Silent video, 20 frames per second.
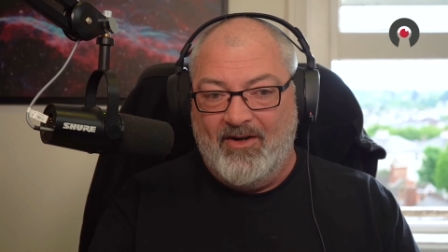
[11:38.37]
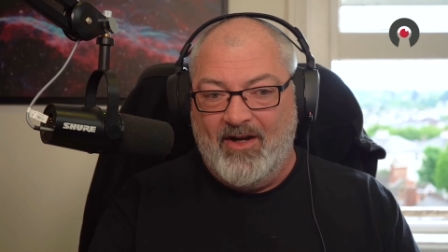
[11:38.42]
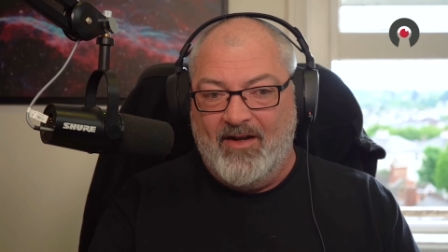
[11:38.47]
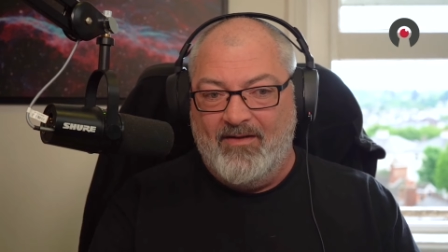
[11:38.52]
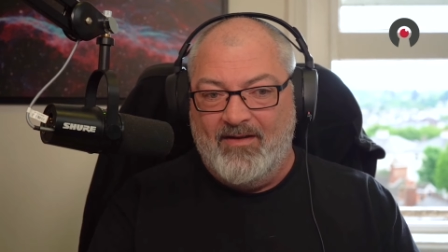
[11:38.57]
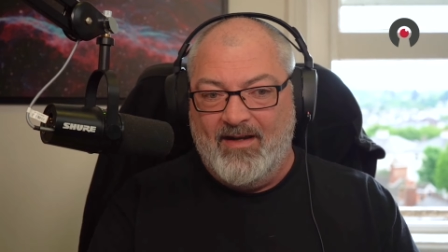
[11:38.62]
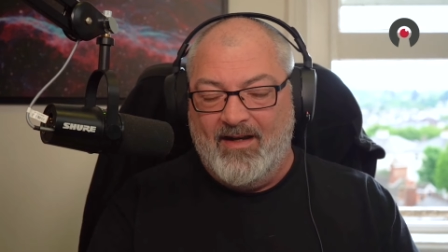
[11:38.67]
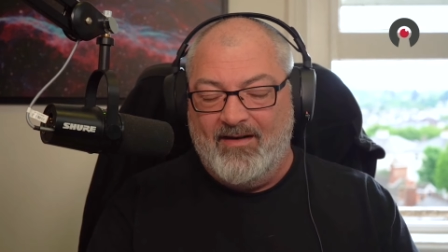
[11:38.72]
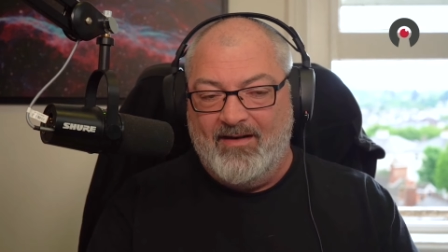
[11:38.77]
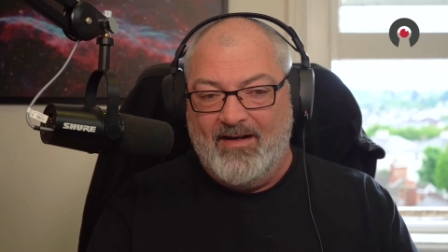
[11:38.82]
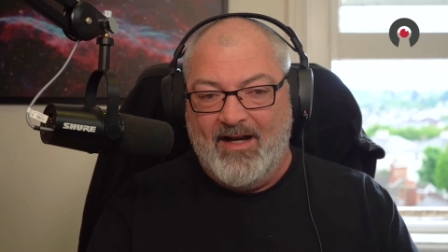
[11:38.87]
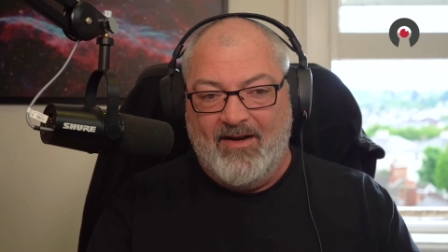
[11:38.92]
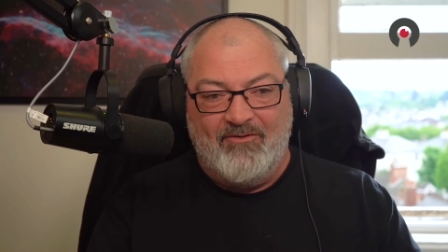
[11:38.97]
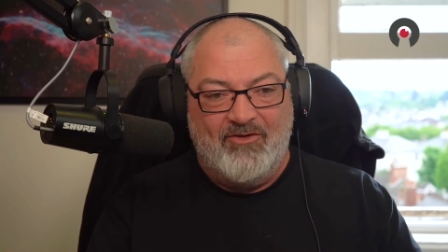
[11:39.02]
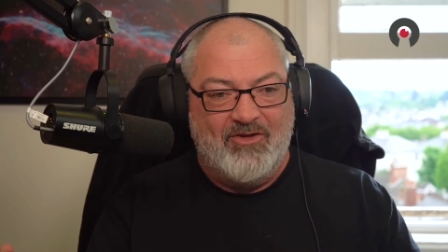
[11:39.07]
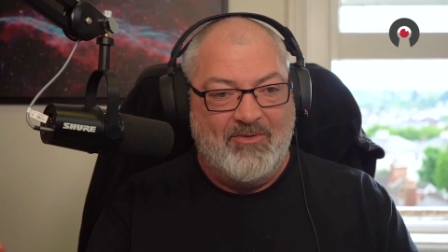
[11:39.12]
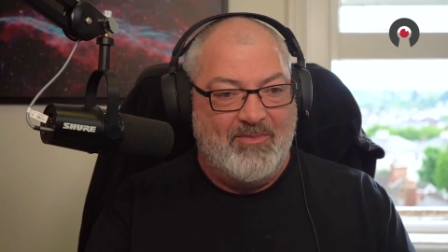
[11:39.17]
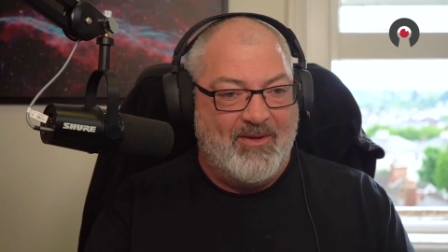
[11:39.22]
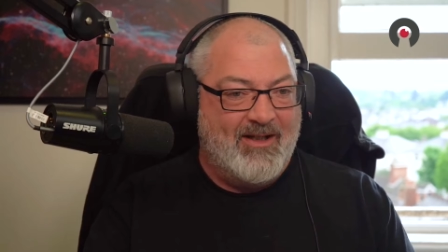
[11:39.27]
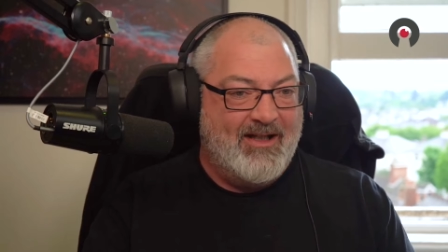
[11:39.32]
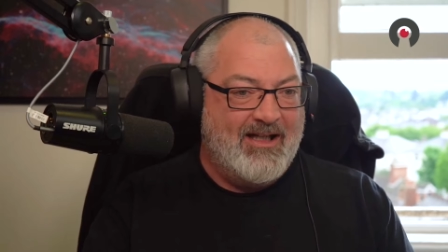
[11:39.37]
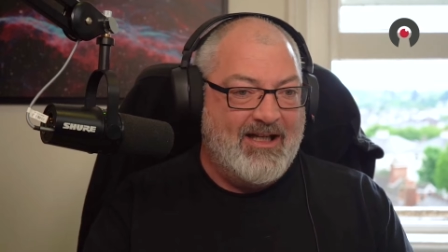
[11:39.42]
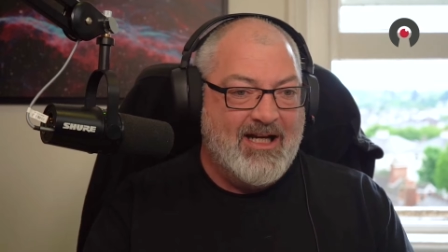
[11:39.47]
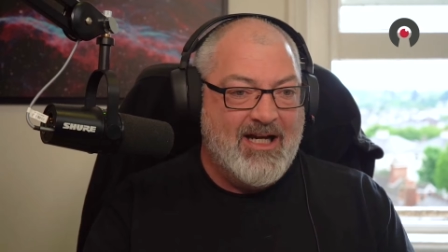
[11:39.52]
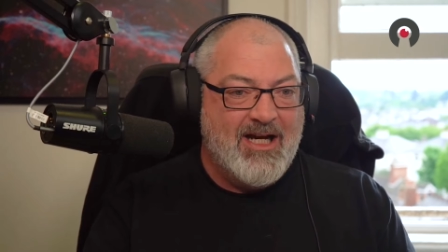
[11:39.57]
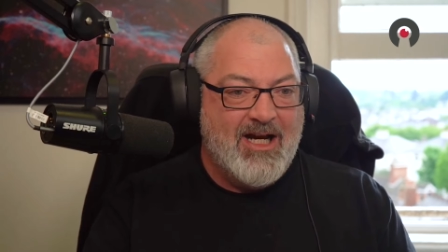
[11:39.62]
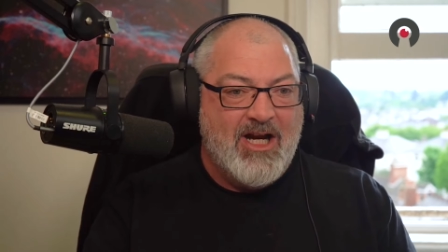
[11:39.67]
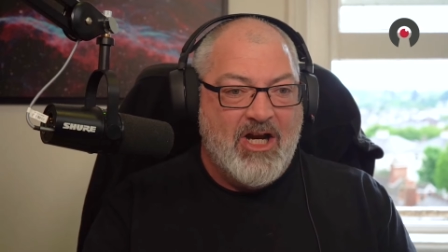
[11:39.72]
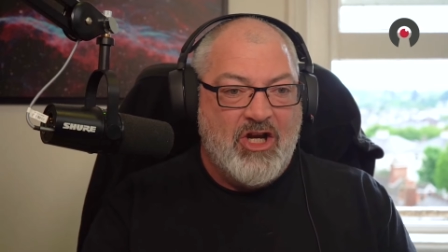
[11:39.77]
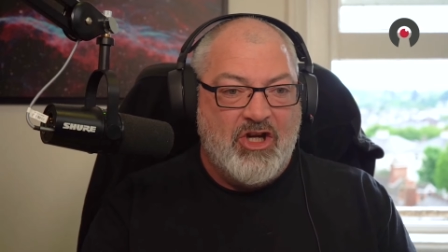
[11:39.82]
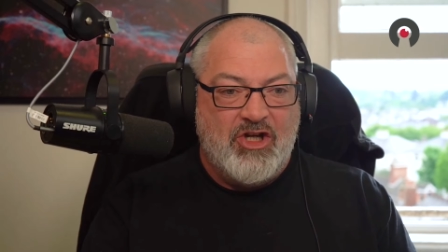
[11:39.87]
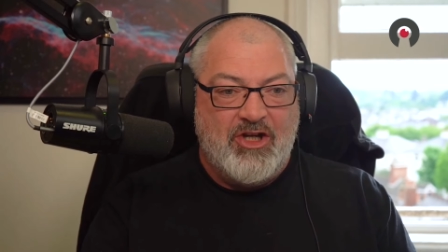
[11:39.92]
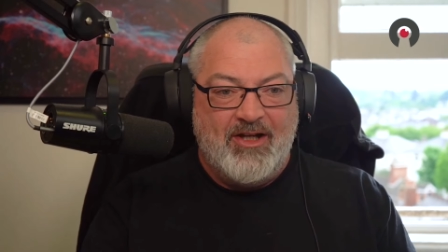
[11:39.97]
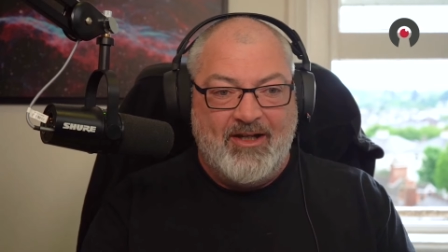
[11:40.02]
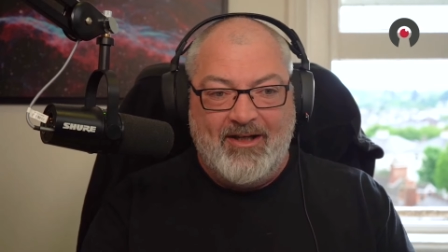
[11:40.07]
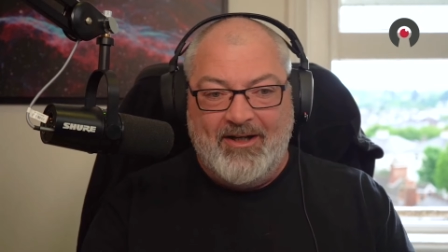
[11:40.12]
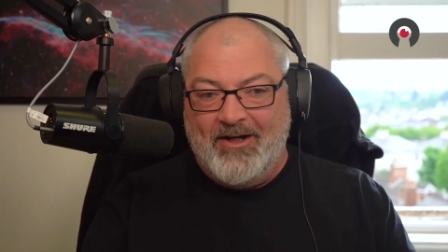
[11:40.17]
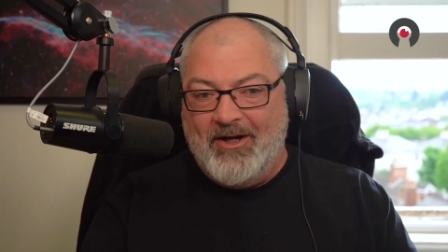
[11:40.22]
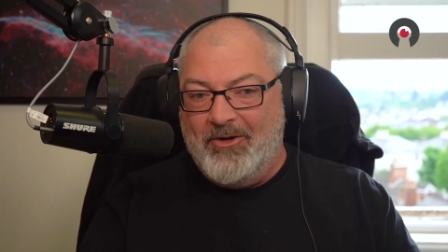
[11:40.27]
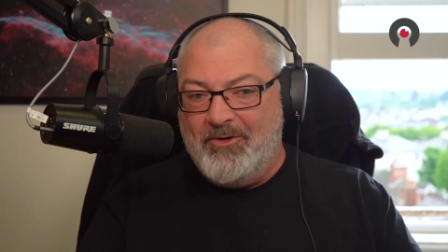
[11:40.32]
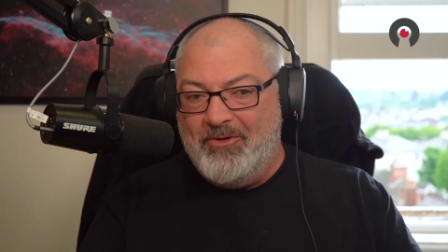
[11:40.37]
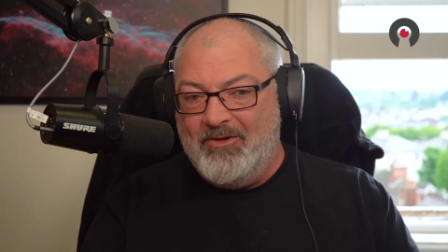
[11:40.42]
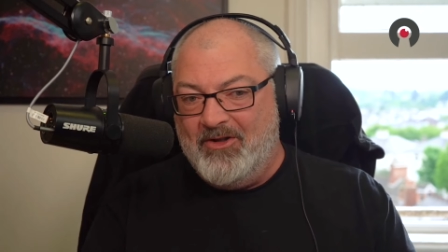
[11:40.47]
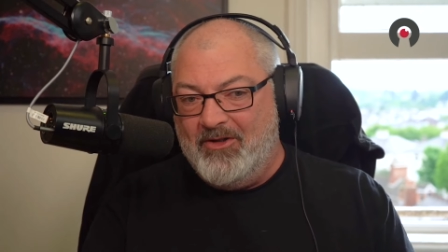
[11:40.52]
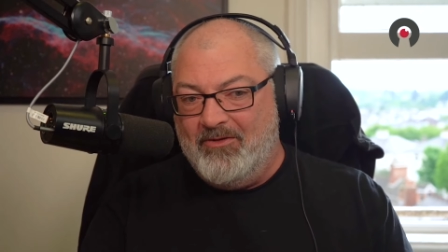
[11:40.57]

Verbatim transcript: And then inevitably, you know, you,